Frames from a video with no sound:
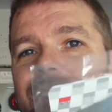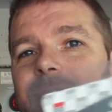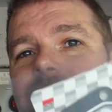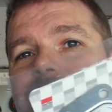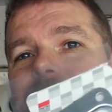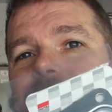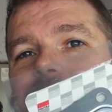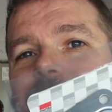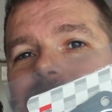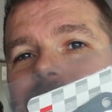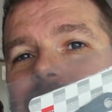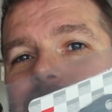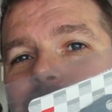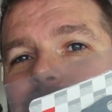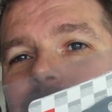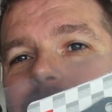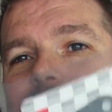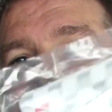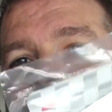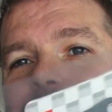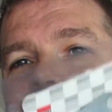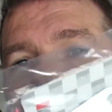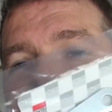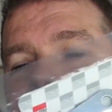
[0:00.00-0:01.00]
I needed to get one of
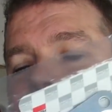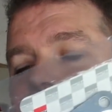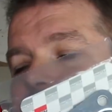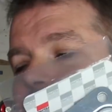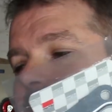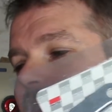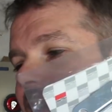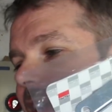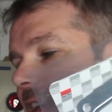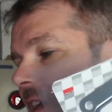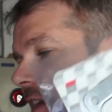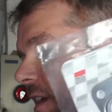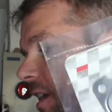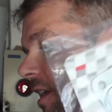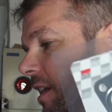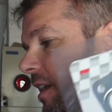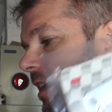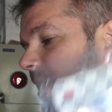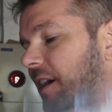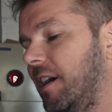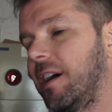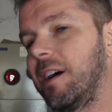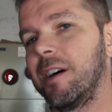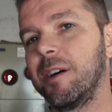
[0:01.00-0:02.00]
these.
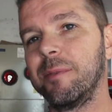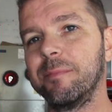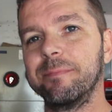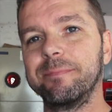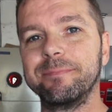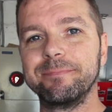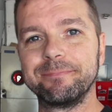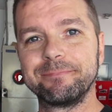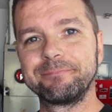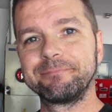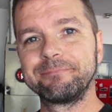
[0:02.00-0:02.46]
Yeah,